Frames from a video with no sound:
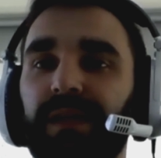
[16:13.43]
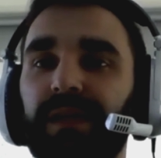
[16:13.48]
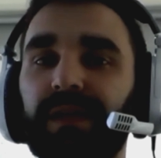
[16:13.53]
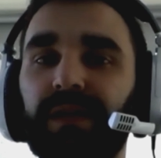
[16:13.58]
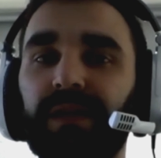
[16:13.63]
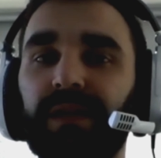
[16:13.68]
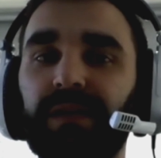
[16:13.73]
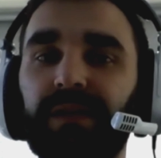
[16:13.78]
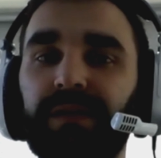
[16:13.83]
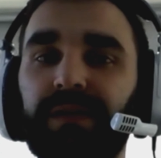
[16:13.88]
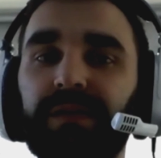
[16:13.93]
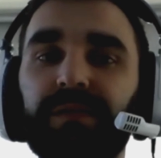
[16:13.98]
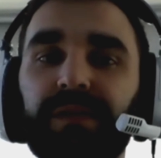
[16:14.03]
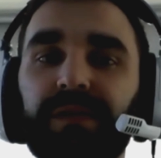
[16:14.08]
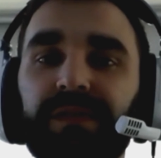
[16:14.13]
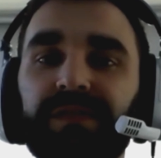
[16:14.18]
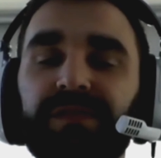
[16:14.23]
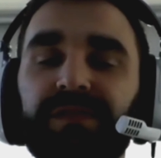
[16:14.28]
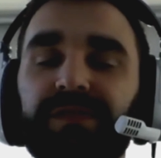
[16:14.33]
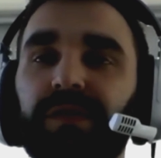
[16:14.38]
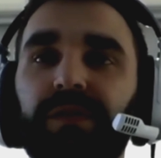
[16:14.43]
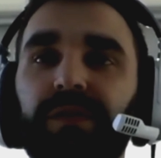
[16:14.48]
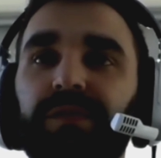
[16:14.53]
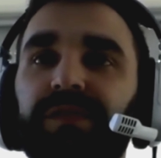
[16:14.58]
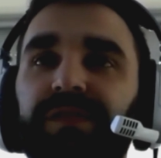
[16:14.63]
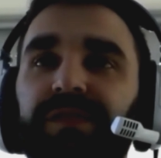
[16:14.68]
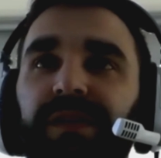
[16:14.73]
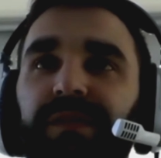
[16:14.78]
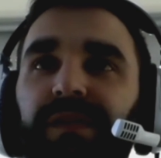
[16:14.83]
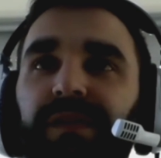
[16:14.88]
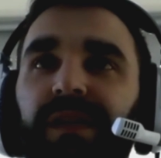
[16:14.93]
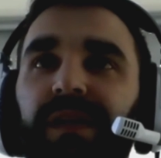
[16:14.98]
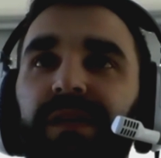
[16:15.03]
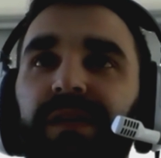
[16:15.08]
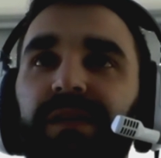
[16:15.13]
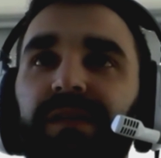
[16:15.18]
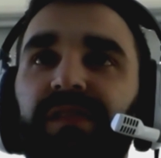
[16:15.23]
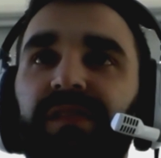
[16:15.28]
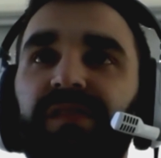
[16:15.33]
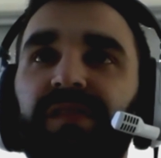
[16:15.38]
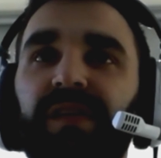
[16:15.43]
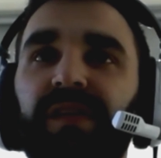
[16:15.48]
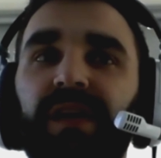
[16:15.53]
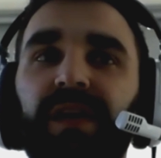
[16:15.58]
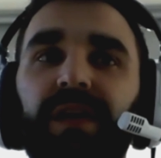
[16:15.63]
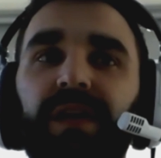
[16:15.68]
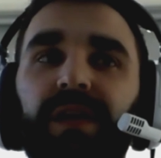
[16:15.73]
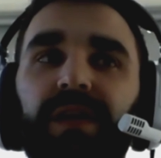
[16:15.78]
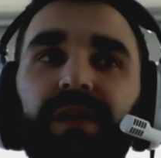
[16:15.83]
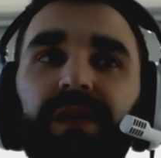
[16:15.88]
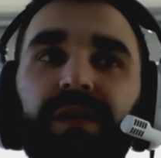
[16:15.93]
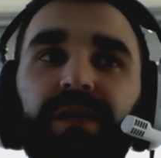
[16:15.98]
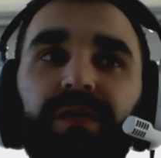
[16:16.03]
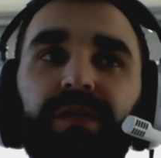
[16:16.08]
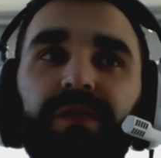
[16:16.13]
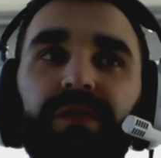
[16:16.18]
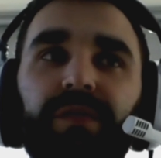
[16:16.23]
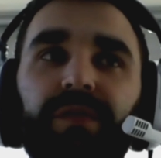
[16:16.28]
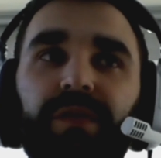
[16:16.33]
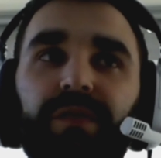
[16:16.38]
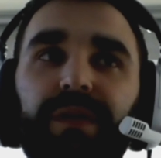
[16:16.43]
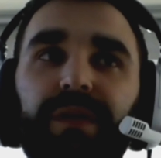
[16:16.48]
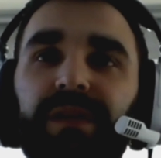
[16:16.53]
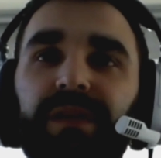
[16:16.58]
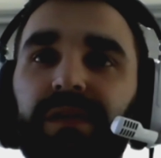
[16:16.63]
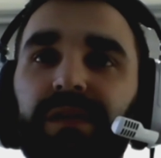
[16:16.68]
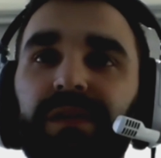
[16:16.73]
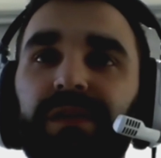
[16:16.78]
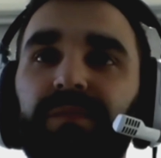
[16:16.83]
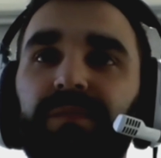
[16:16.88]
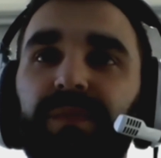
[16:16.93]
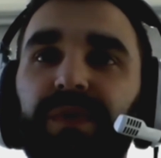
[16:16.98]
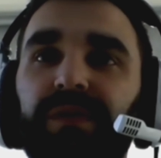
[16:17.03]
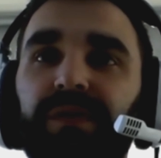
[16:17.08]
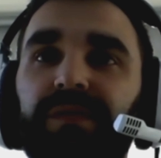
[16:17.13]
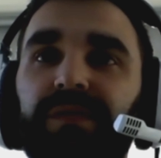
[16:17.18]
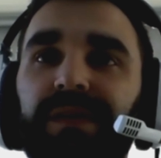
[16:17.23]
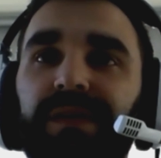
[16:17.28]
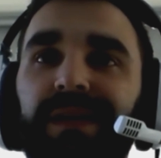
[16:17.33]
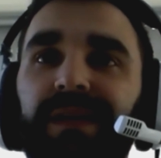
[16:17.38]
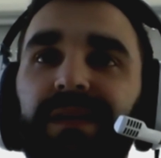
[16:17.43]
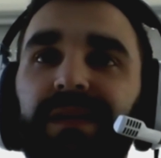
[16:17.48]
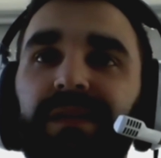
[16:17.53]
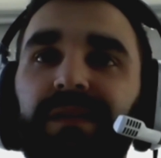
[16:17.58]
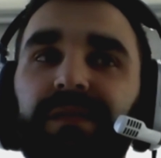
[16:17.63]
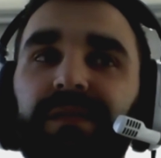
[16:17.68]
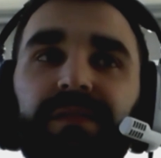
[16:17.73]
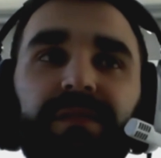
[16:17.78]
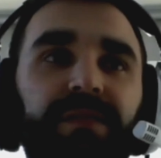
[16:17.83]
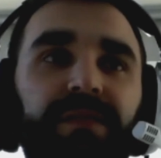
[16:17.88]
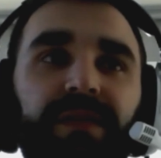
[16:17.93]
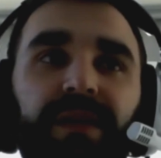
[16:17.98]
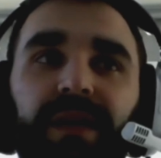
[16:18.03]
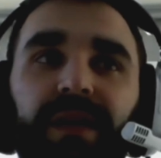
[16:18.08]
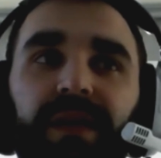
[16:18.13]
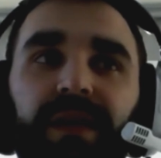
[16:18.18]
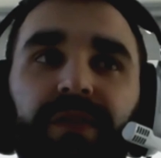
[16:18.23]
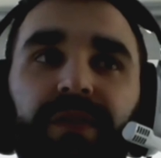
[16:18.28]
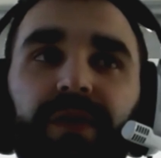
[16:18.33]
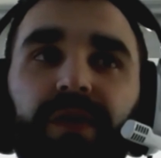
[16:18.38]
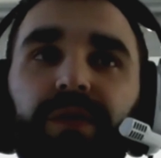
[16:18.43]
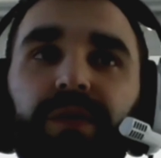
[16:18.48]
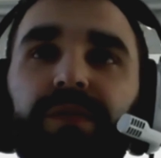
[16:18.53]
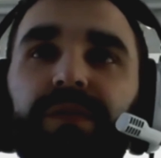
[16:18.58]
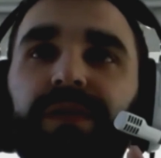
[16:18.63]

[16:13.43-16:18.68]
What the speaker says: clean install or something like this, or Gradle clean build, and the whole